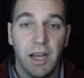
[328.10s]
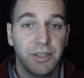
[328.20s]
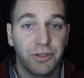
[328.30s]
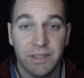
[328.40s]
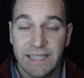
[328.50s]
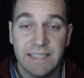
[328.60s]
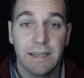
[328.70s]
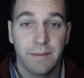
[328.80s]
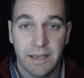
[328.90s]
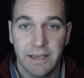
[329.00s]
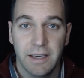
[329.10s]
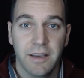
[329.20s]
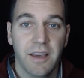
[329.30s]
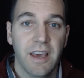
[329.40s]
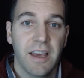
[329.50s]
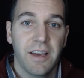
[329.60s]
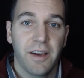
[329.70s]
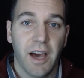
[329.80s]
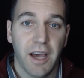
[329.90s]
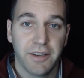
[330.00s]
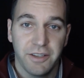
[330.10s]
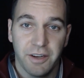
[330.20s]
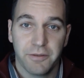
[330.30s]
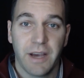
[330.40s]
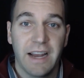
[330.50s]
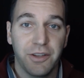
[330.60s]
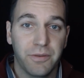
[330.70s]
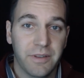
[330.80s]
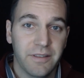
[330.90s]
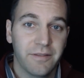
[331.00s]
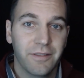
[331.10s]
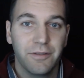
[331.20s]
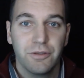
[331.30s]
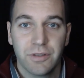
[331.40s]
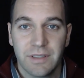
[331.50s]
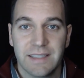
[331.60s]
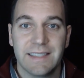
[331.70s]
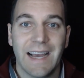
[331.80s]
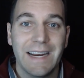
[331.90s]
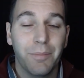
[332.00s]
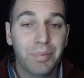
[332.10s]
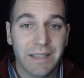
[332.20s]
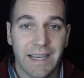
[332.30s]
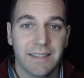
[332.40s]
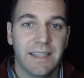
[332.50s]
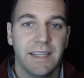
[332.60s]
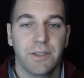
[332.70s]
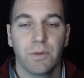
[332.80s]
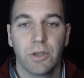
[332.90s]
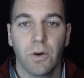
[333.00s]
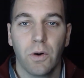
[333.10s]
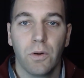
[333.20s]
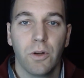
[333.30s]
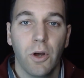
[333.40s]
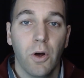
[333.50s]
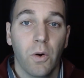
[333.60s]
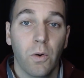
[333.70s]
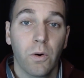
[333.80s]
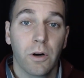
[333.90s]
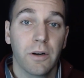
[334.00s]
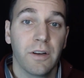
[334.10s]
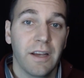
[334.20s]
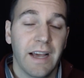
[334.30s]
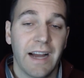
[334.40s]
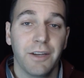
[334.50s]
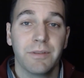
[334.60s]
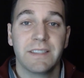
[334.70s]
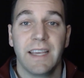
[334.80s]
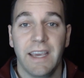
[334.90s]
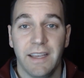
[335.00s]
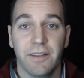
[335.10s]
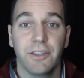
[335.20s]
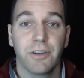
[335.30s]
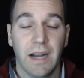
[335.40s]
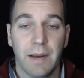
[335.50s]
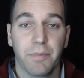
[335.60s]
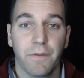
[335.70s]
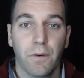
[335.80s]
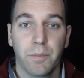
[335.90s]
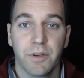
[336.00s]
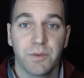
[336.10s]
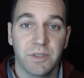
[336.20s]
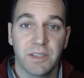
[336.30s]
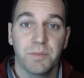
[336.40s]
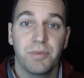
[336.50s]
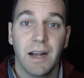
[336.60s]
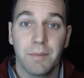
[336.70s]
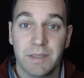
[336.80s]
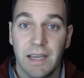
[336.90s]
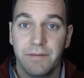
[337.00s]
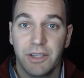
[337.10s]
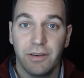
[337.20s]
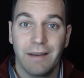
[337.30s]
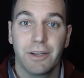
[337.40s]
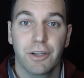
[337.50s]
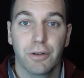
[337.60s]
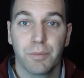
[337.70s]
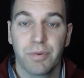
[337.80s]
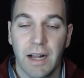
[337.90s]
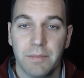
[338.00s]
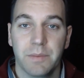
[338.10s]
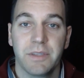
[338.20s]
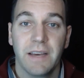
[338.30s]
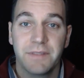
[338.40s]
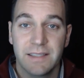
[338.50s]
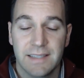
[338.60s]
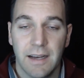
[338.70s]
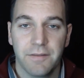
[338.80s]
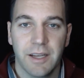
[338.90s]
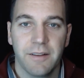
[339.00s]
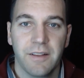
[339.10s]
strategic thinking, how do you design a plan to get to a goal, or how do you retain your high performers, which is problem solving. You have a current problem and you have to solve it.